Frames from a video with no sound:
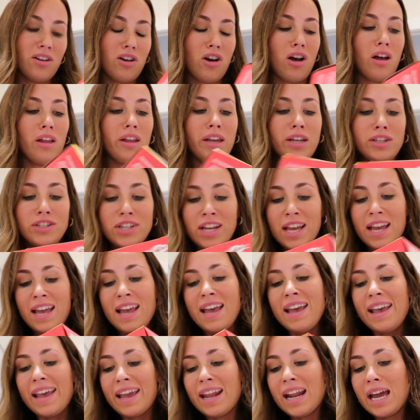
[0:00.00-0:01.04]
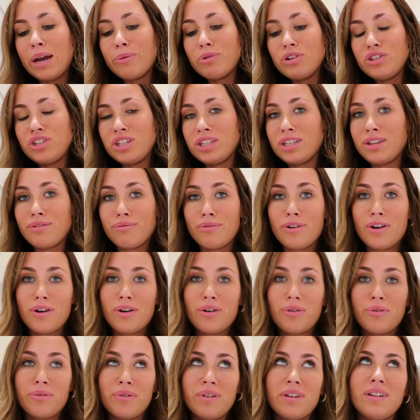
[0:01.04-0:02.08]
in college and i would just
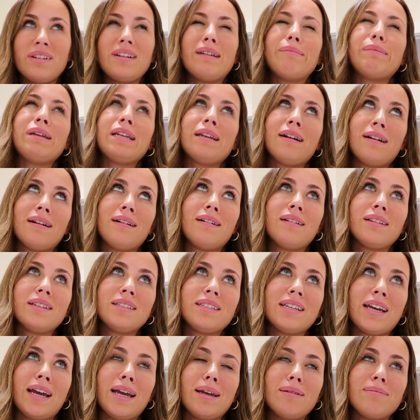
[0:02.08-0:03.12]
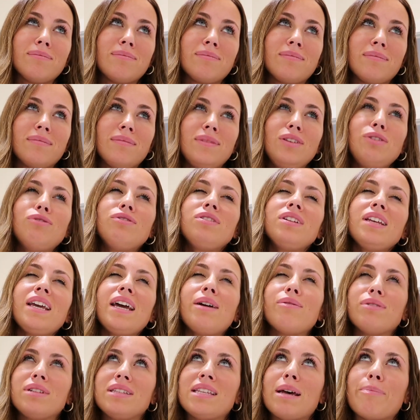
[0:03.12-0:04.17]
throw i mean not all the time usually
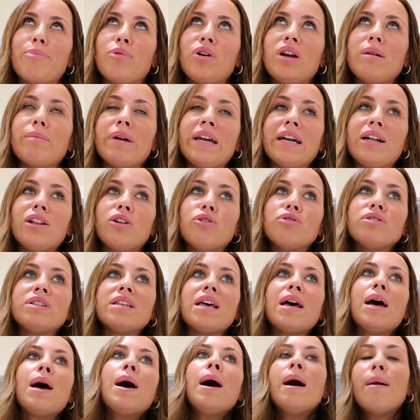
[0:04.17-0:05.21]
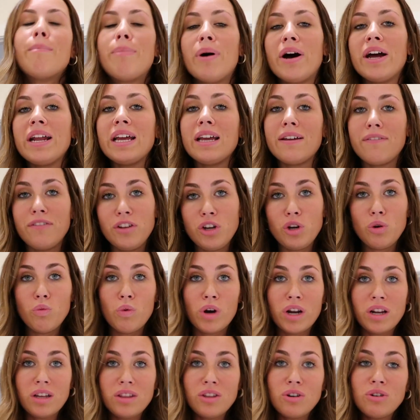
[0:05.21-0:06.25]
i would separate my clothes but if you're
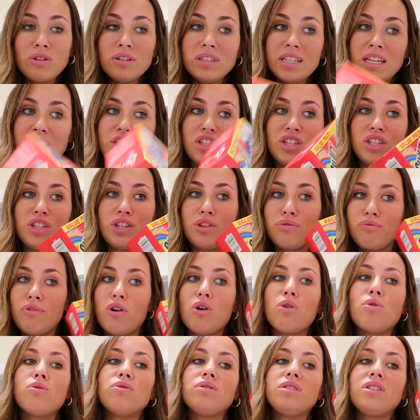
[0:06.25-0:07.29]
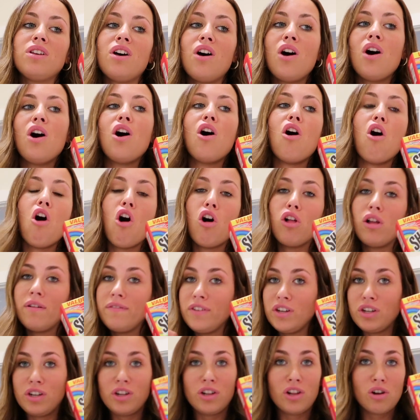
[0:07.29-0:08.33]
one of those that just throws all
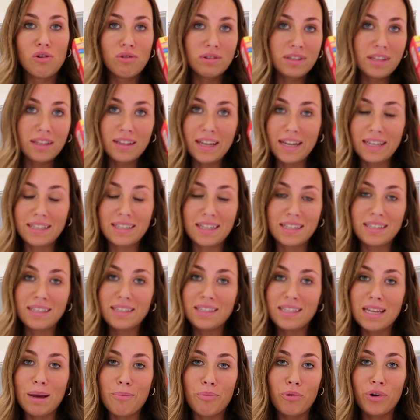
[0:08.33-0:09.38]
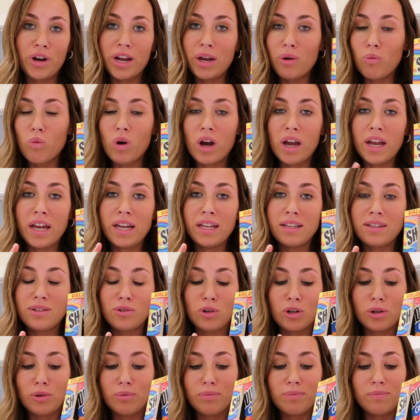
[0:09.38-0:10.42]
of your clothes and like doesn't separate
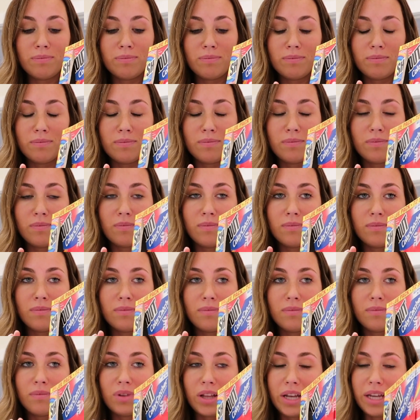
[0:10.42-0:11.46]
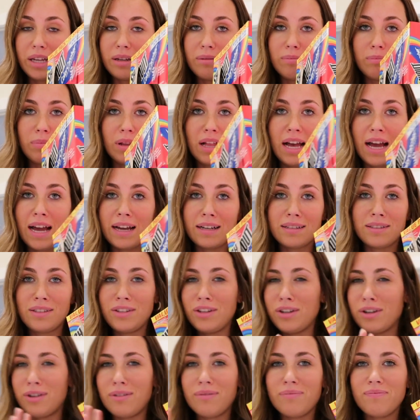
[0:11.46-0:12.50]
whites or like
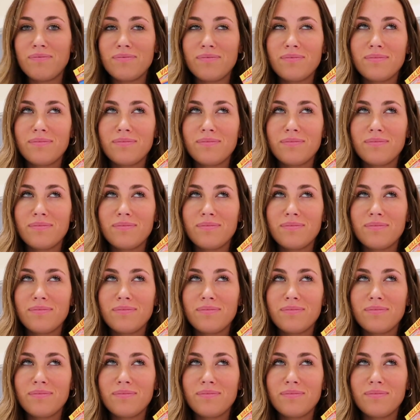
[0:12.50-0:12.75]
blacks, you know,